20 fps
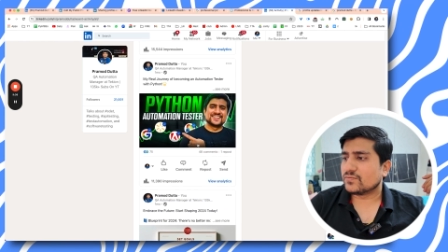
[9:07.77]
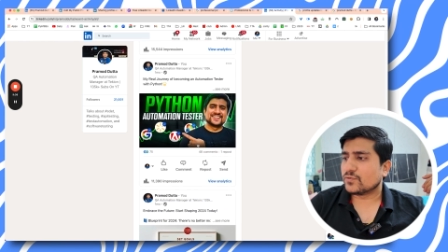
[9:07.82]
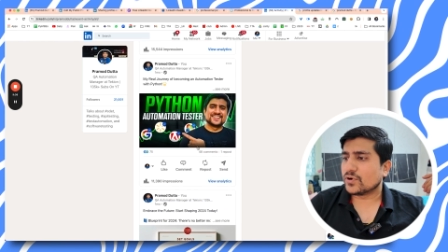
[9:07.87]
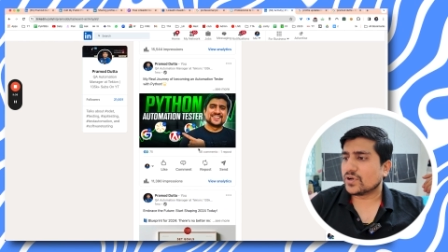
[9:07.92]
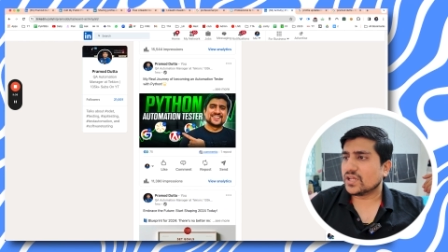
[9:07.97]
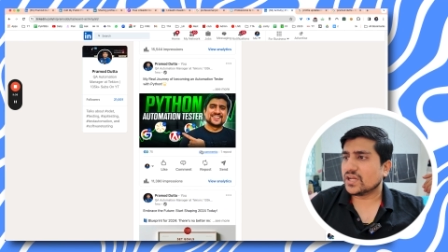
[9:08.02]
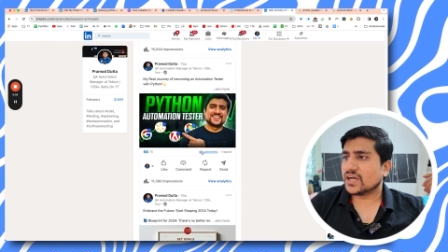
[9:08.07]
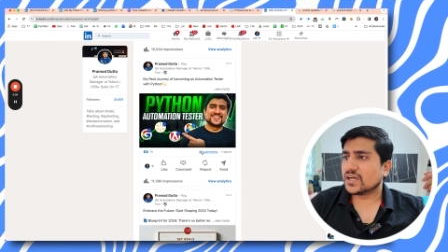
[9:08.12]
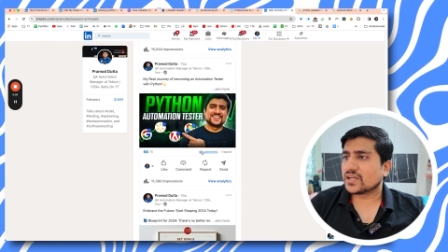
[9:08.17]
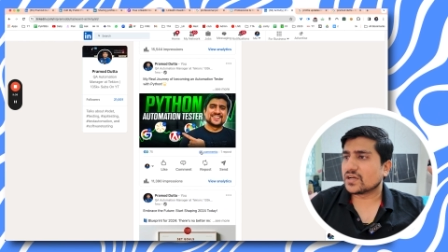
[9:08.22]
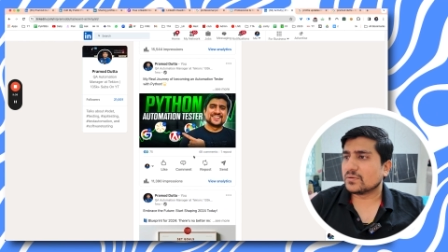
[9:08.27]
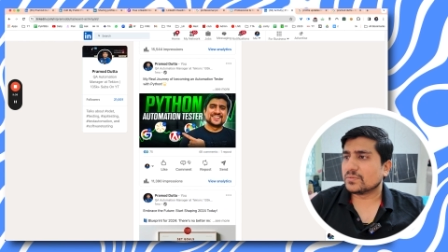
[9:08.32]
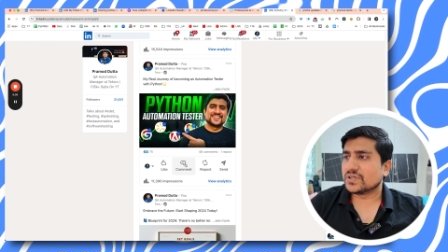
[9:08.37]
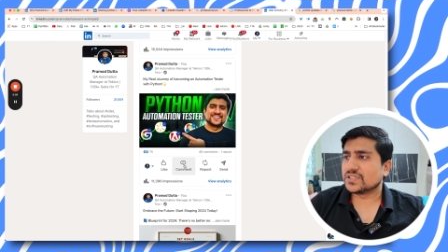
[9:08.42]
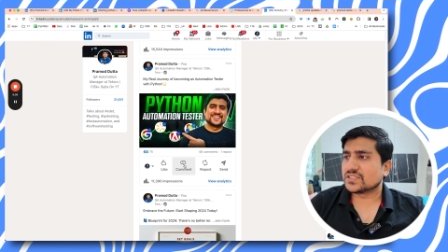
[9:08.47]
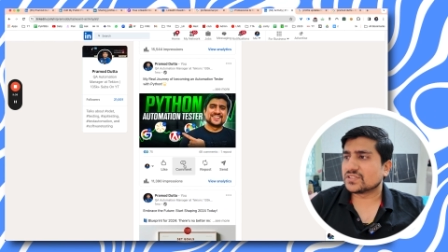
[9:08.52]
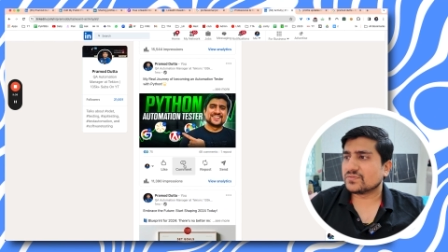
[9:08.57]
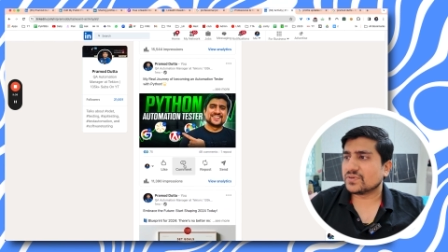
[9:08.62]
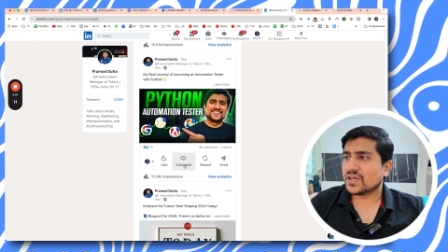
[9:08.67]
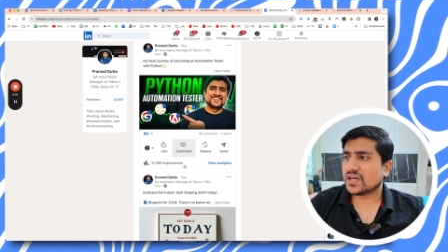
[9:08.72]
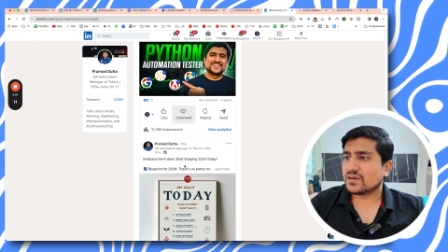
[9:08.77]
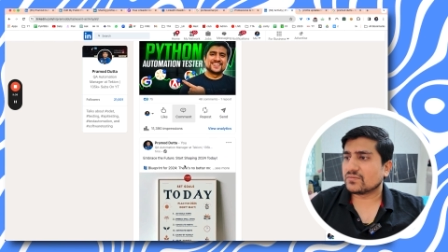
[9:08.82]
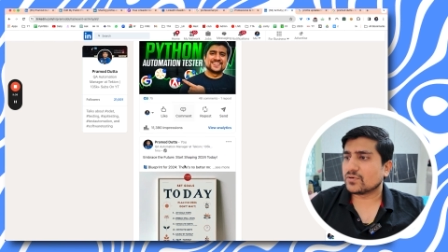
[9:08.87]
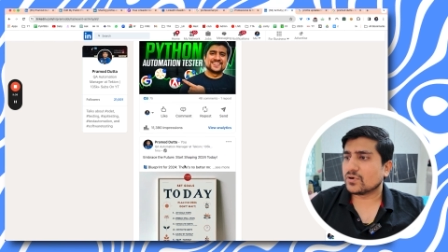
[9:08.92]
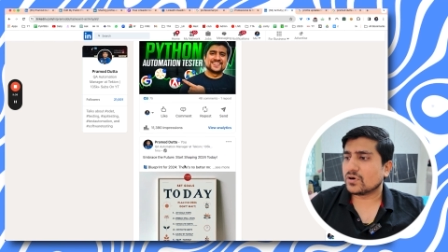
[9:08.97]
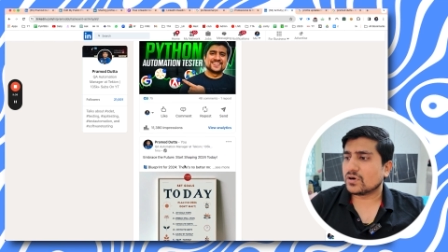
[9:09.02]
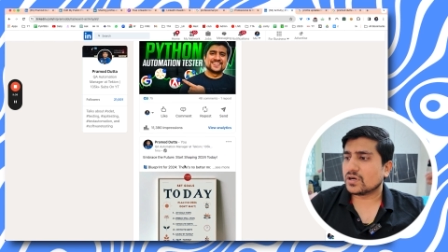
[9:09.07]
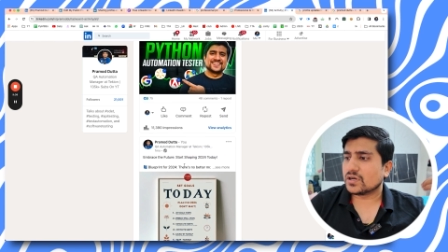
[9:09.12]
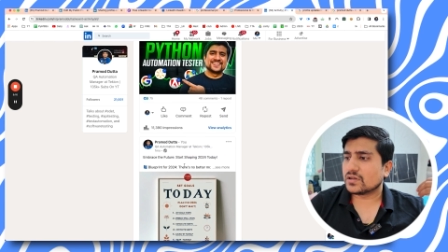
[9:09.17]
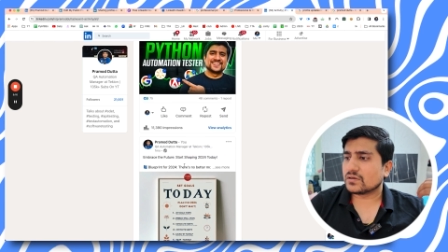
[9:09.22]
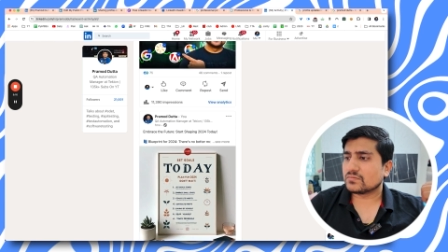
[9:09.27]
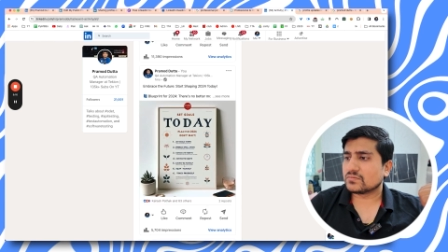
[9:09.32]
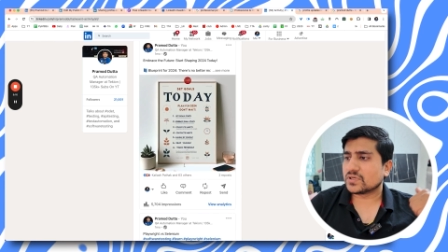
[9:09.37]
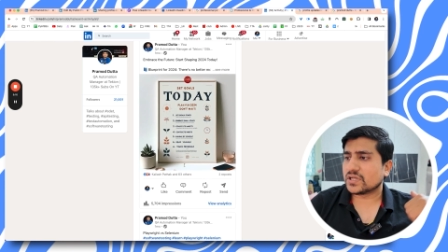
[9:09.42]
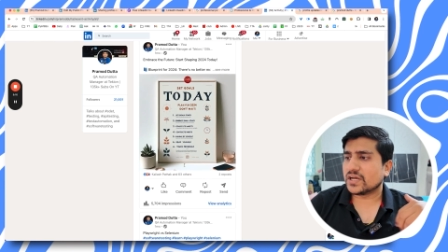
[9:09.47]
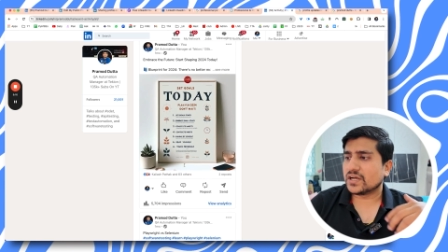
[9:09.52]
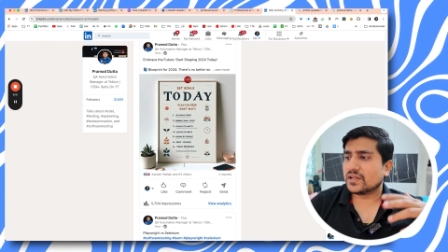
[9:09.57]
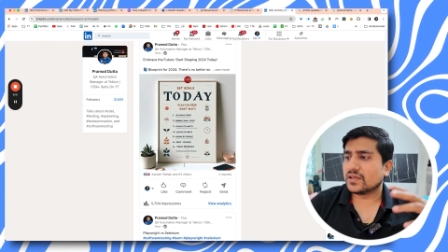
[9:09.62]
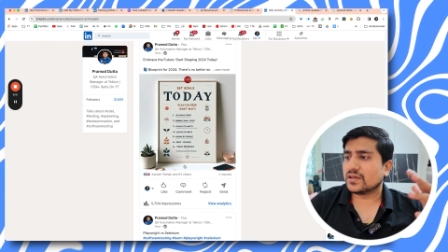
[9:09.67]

forty-eight comments we have got, right?